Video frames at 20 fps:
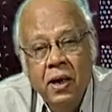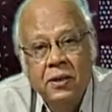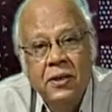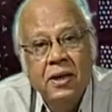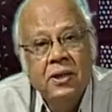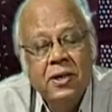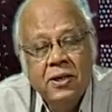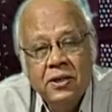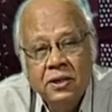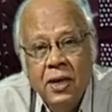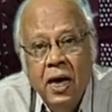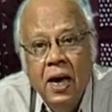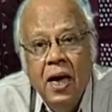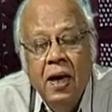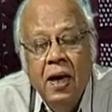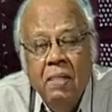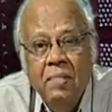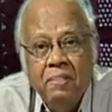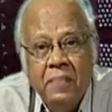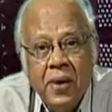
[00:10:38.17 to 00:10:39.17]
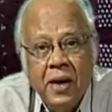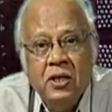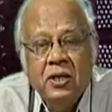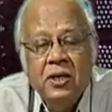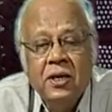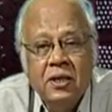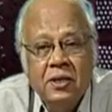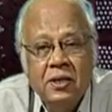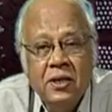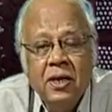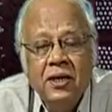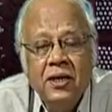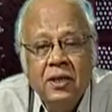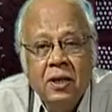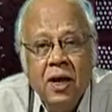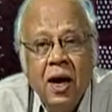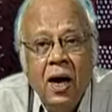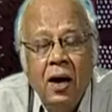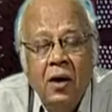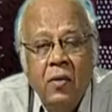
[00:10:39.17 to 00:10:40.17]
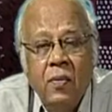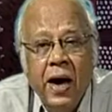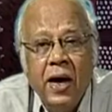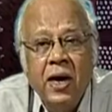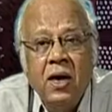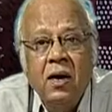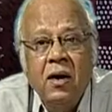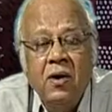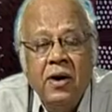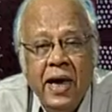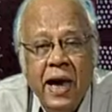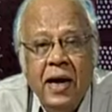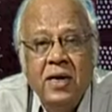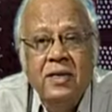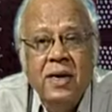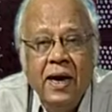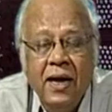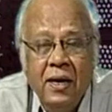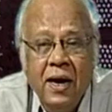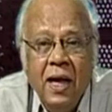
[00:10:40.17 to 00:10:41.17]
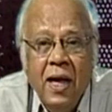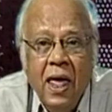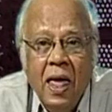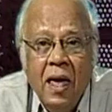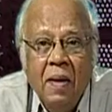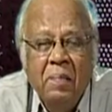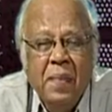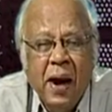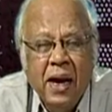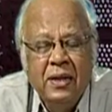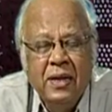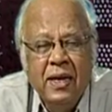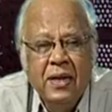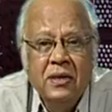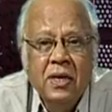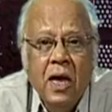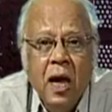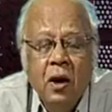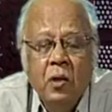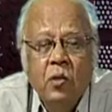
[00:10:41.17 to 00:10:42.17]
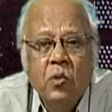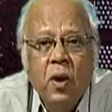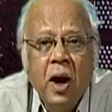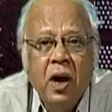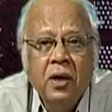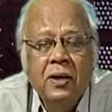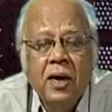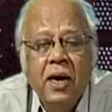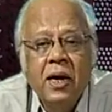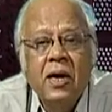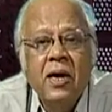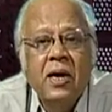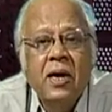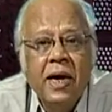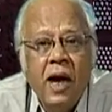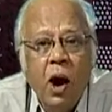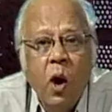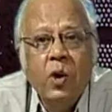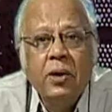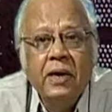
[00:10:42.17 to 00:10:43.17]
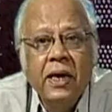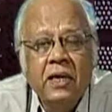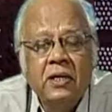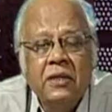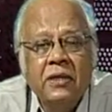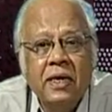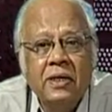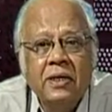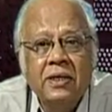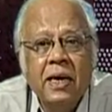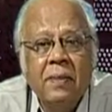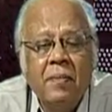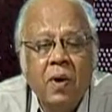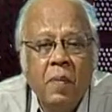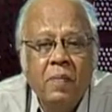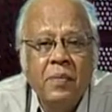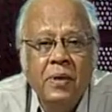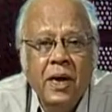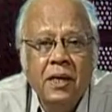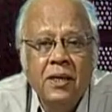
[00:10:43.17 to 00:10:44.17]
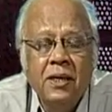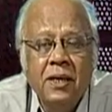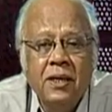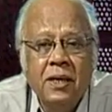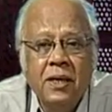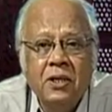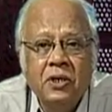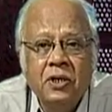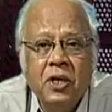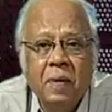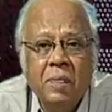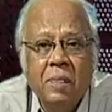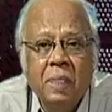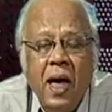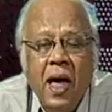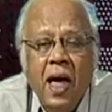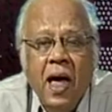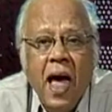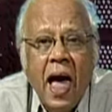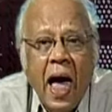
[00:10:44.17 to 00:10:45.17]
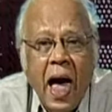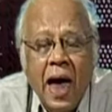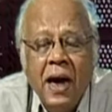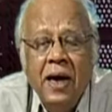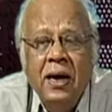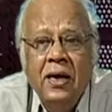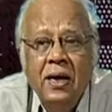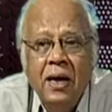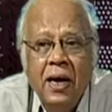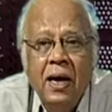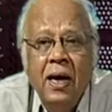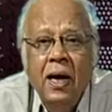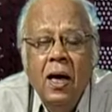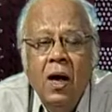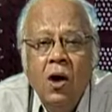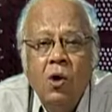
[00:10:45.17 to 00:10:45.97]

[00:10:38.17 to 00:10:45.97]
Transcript: That is, pressures that uh, were created by this rather chaotic system of dictatorship and uh,